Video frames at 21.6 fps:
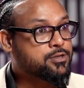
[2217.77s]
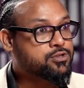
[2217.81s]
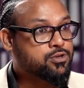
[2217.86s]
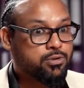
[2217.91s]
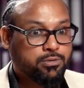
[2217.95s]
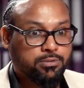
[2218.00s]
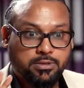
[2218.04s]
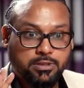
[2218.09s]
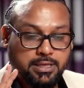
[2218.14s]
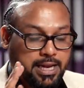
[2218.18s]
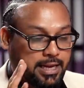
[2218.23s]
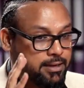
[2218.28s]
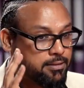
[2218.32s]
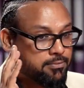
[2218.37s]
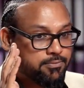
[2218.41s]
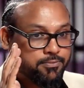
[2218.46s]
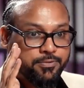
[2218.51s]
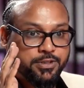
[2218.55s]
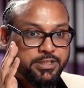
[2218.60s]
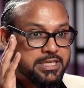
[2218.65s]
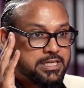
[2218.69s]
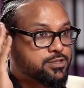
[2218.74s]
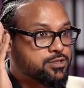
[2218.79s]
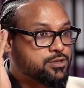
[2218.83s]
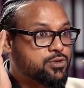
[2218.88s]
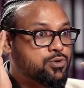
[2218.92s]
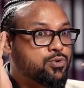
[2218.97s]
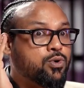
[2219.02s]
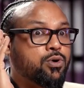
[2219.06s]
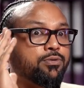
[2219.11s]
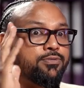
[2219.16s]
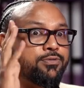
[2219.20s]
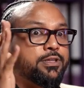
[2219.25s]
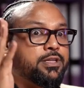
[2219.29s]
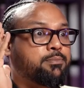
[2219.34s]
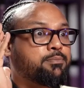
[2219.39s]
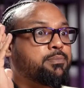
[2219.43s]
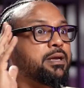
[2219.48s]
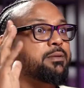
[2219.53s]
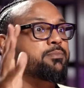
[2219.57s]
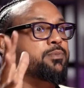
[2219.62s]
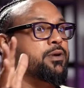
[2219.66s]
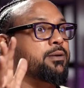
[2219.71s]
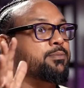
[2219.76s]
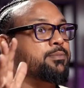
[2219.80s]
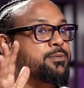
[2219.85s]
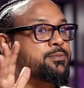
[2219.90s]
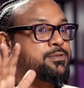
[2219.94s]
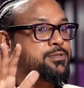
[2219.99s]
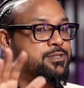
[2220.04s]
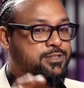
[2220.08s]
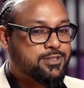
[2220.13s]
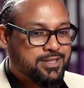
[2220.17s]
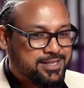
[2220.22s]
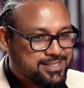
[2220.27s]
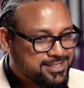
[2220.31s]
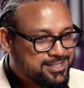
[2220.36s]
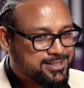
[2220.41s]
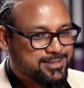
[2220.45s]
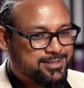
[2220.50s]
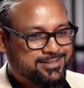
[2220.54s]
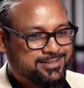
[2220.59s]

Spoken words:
So like just go for the big problems. Just